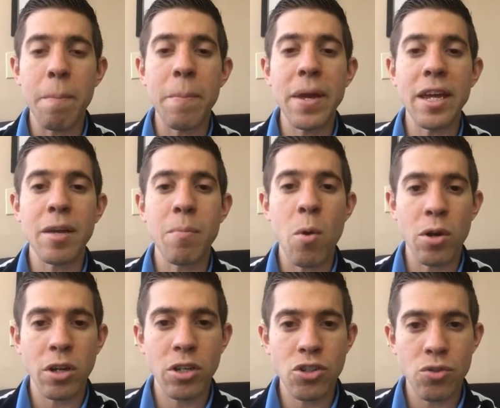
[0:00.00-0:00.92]
big
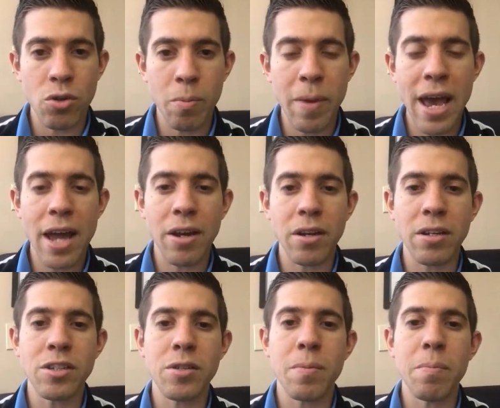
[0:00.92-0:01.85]
motor control
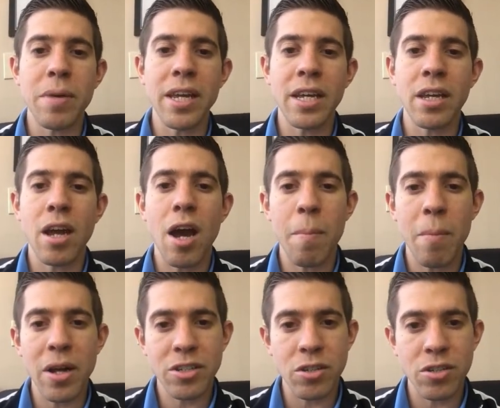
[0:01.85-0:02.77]
patterns, big
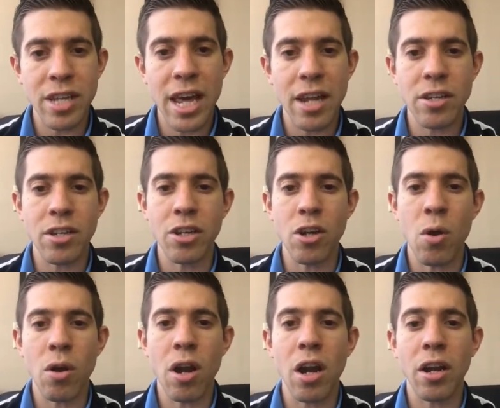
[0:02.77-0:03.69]
muscles that
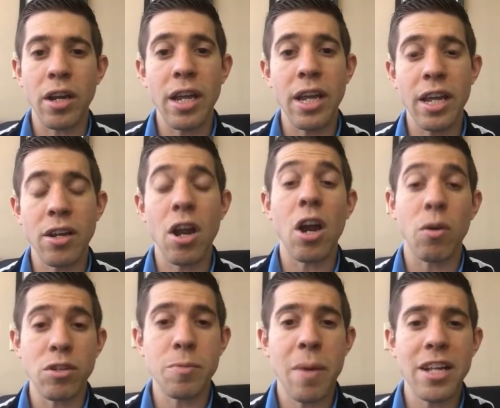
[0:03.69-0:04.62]
are
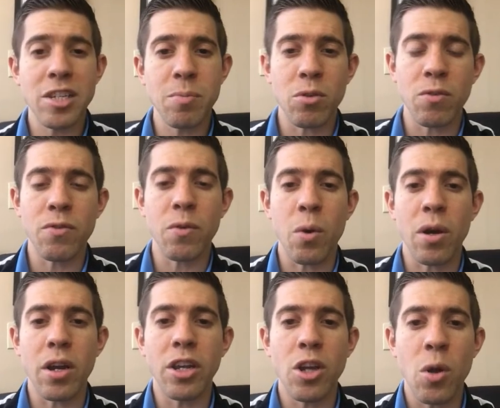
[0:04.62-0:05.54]
responsible
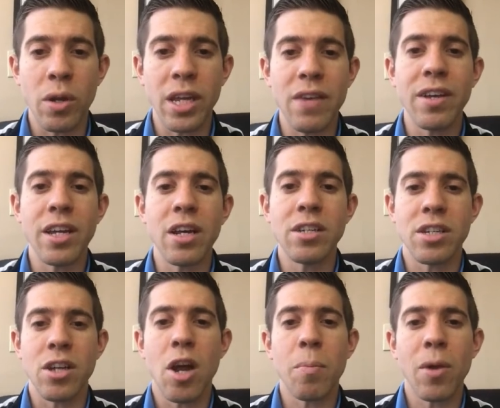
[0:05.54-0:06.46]
for giving us
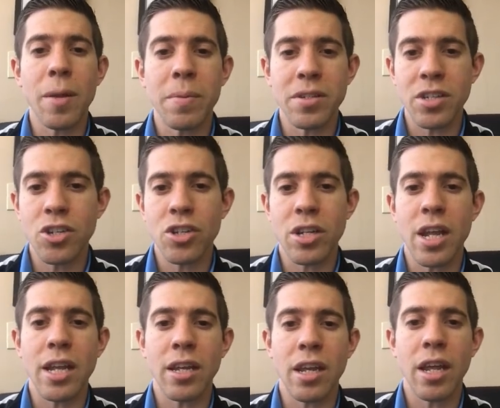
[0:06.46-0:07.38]
an upright
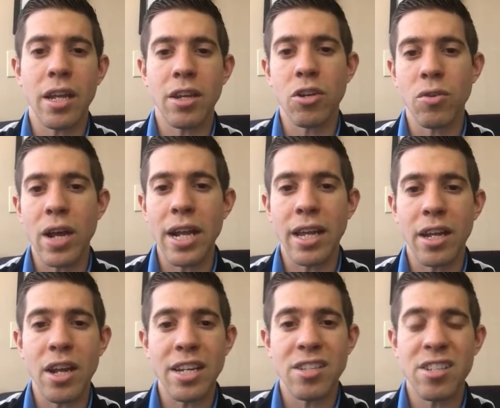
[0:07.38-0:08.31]
position and creating a
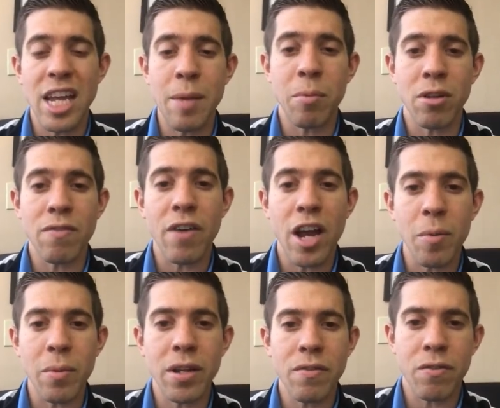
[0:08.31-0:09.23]
nice stable
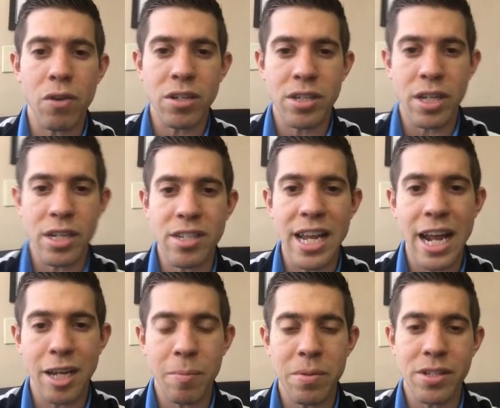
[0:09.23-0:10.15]
environment for us in a
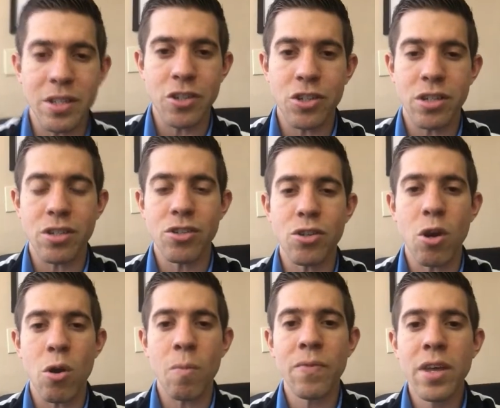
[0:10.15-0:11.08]
standing position.
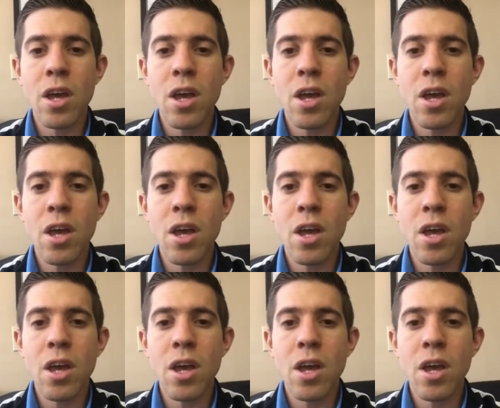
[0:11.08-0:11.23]
So